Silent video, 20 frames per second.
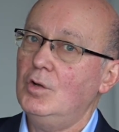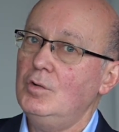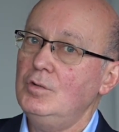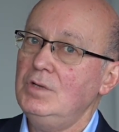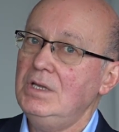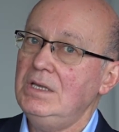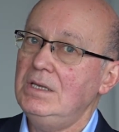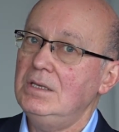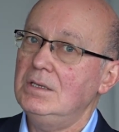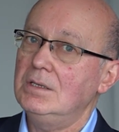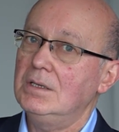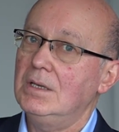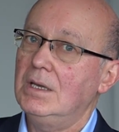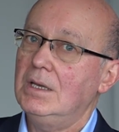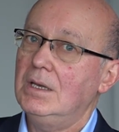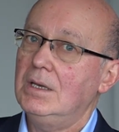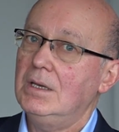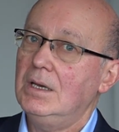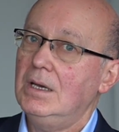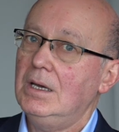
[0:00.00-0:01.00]
only
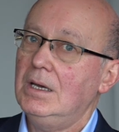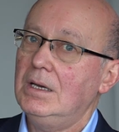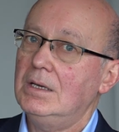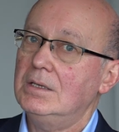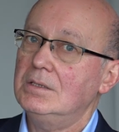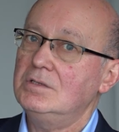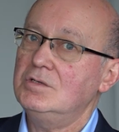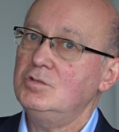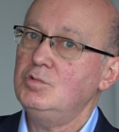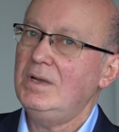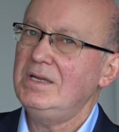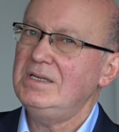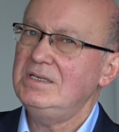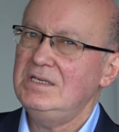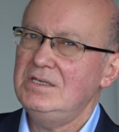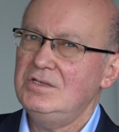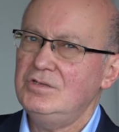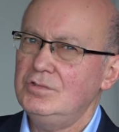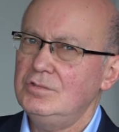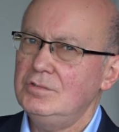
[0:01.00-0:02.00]

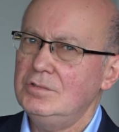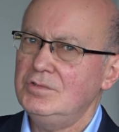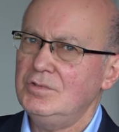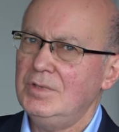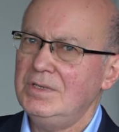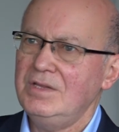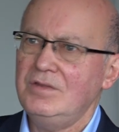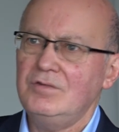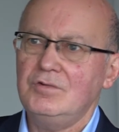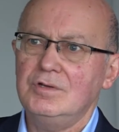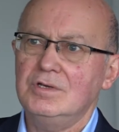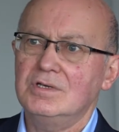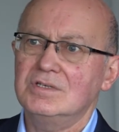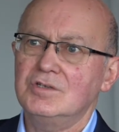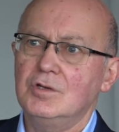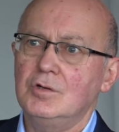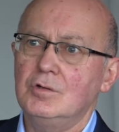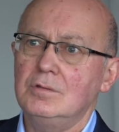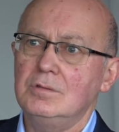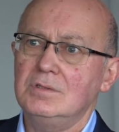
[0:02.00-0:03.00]
22, 23
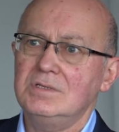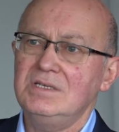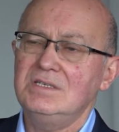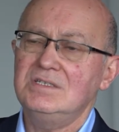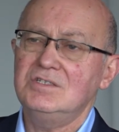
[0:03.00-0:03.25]
years old.